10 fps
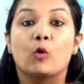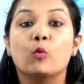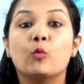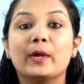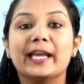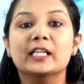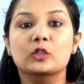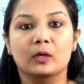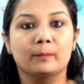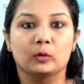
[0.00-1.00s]

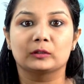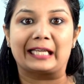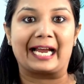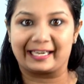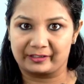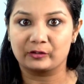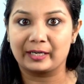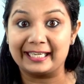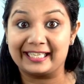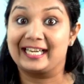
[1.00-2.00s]
weight on both the hands,
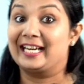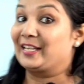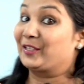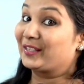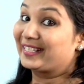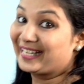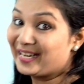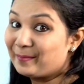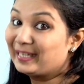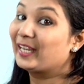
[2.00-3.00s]
right? So
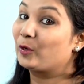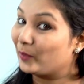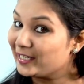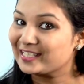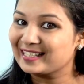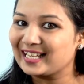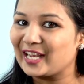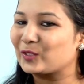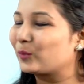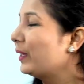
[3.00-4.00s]
same in equations
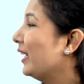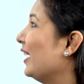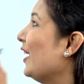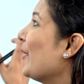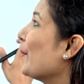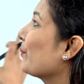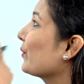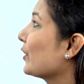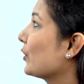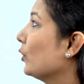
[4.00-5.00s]
as well.
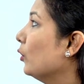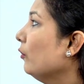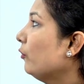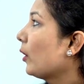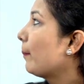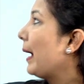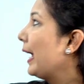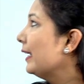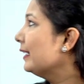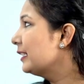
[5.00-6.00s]
So for
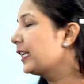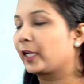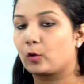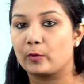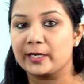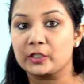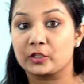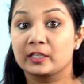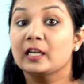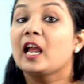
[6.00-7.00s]
balanced
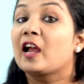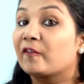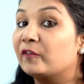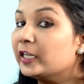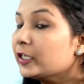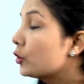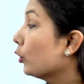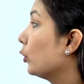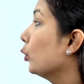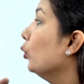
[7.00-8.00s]
equation, we
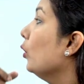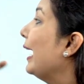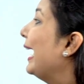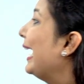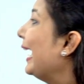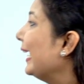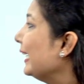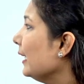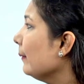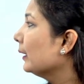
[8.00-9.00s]
should do
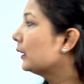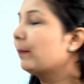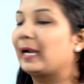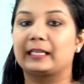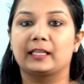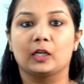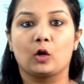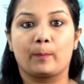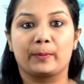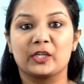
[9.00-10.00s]
any mathematical
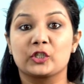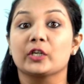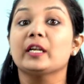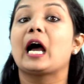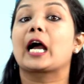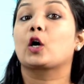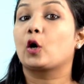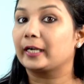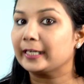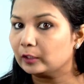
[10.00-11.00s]
operation
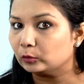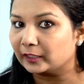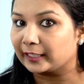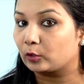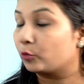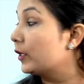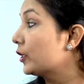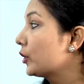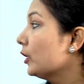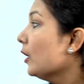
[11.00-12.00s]
according to the
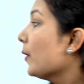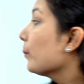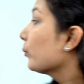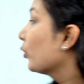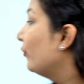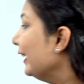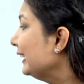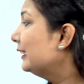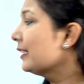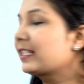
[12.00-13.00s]
equation
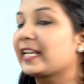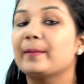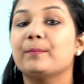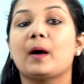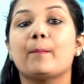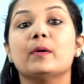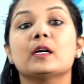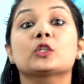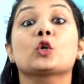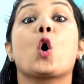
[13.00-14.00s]
with the same
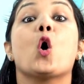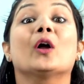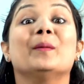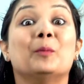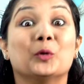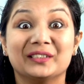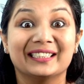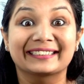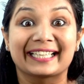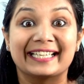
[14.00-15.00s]
numbers on both
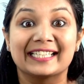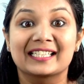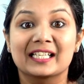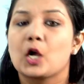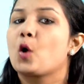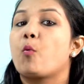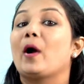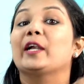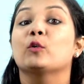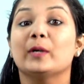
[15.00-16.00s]
the sides.
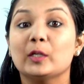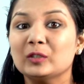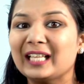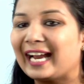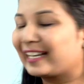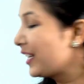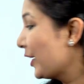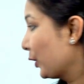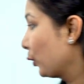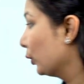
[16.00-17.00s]
Why do we do that?
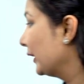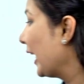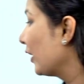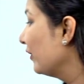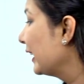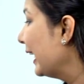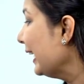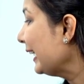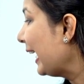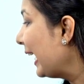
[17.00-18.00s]
So that we
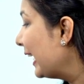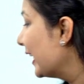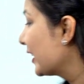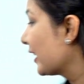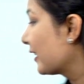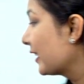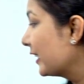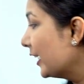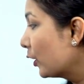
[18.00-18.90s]
get LHS is